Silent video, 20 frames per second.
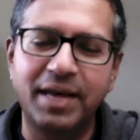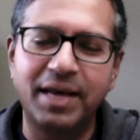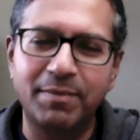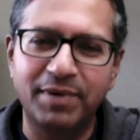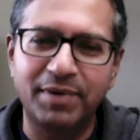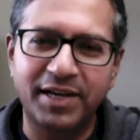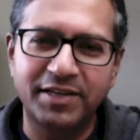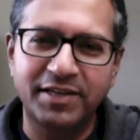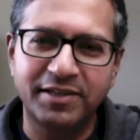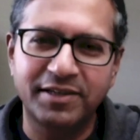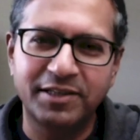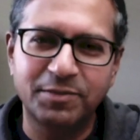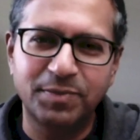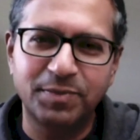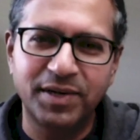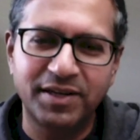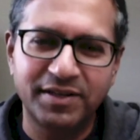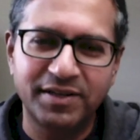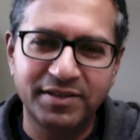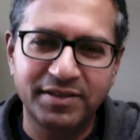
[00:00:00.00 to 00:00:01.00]
the application
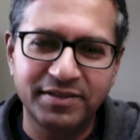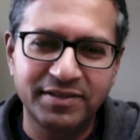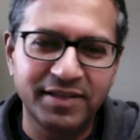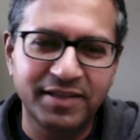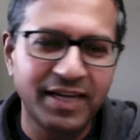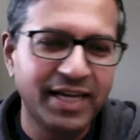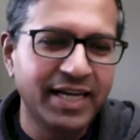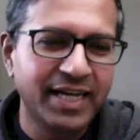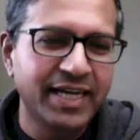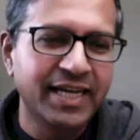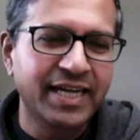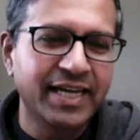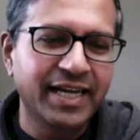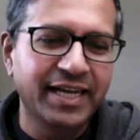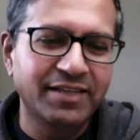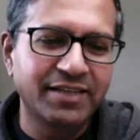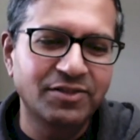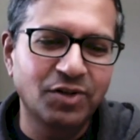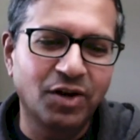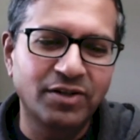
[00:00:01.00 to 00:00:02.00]
experience,
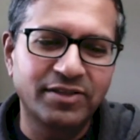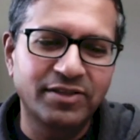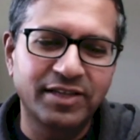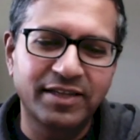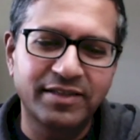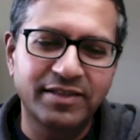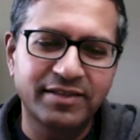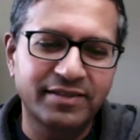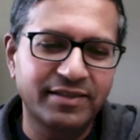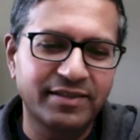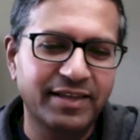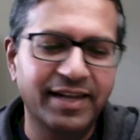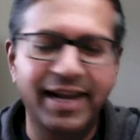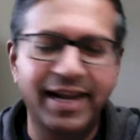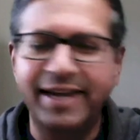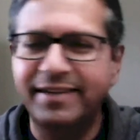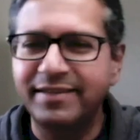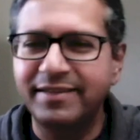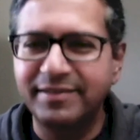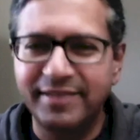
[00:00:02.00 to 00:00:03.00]
it's not just the
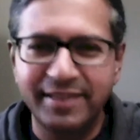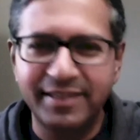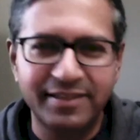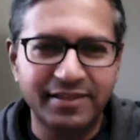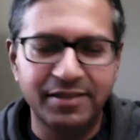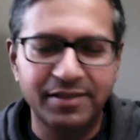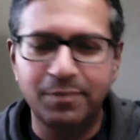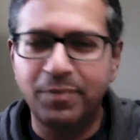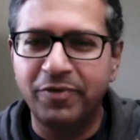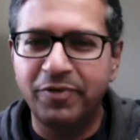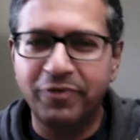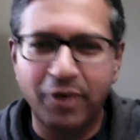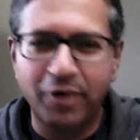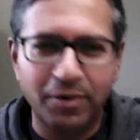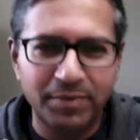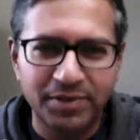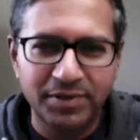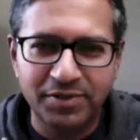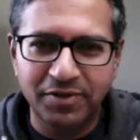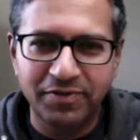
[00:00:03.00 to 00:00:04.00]
latencies or the
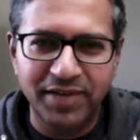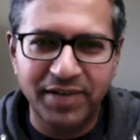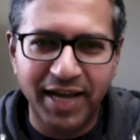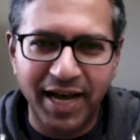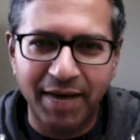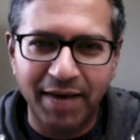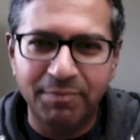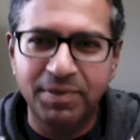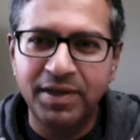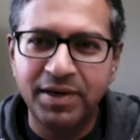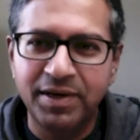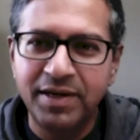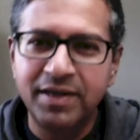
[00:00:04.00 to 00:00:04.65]
performance of the app,